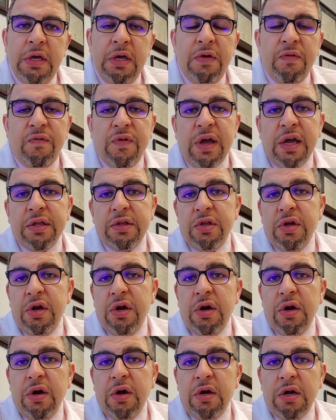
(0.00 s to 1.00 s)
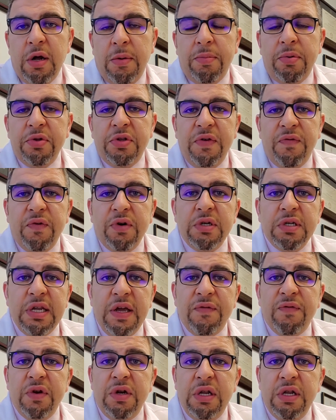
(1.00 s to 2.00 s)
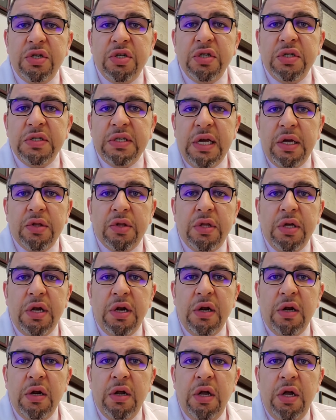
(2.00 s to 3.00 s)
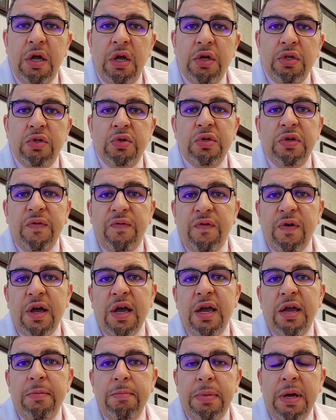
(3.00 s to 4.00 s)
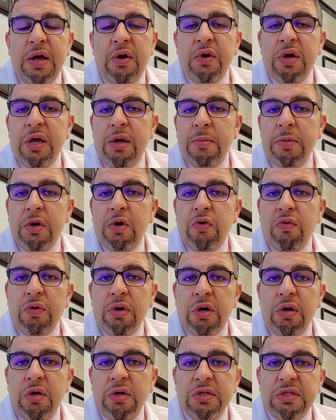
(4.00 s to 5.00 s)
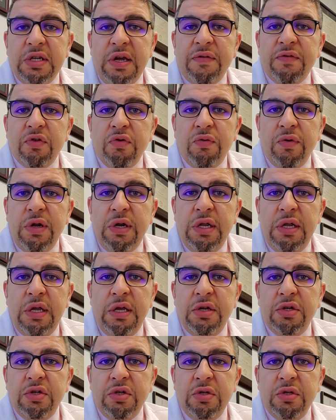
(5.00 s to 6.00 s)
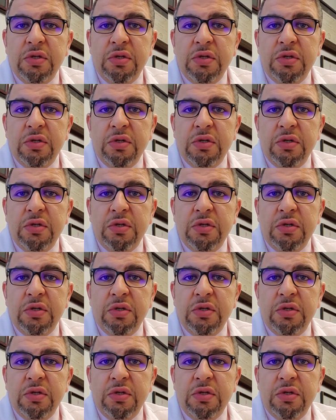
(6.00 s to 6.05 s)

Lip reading: In fact, there are a couple different definitions out there to define biochemical recurrence after radiation.